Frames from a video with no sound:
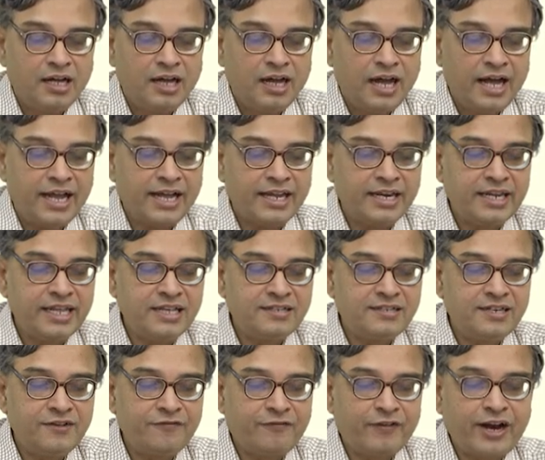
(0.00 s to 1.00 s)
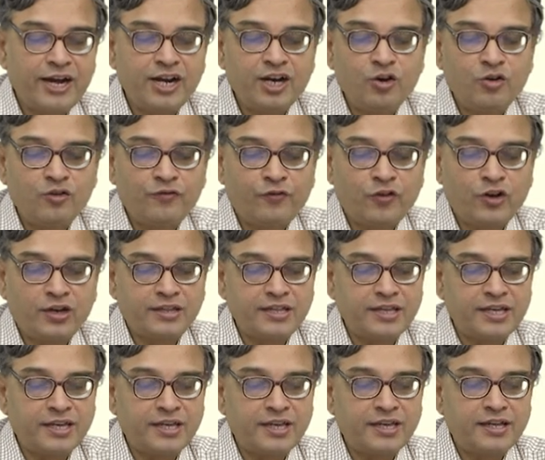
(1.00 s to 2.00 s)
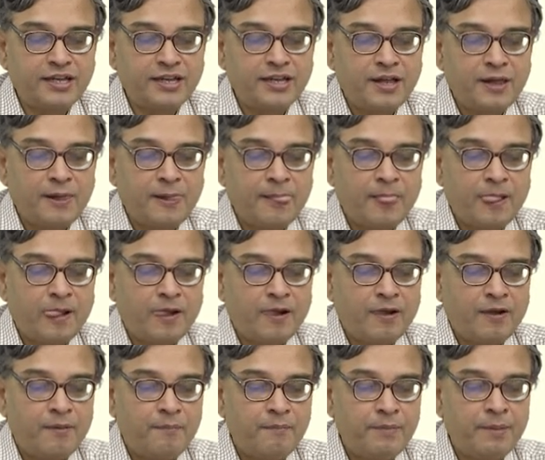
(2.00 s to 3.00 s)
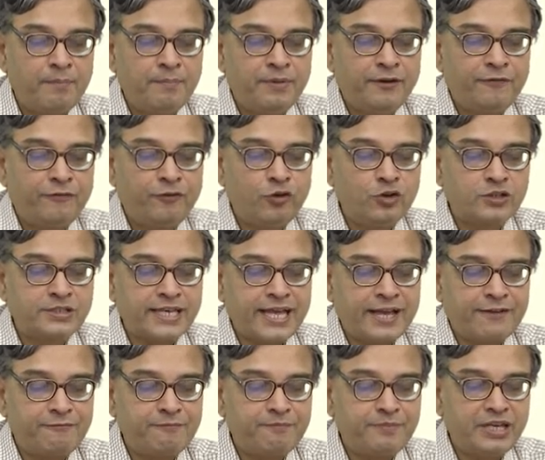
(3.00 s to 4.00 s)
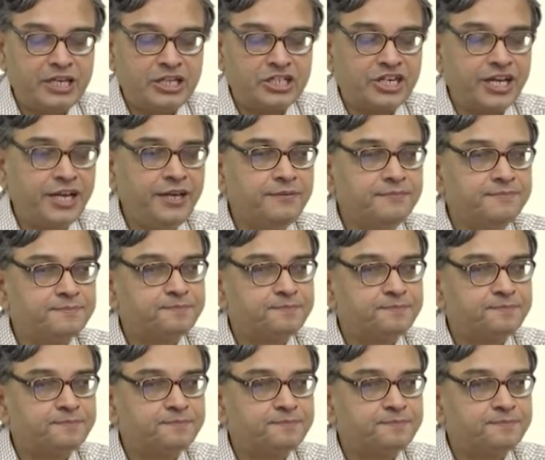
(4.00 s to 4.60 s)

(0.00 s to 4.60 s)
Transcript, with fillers: I can easily find out for the member force F B J,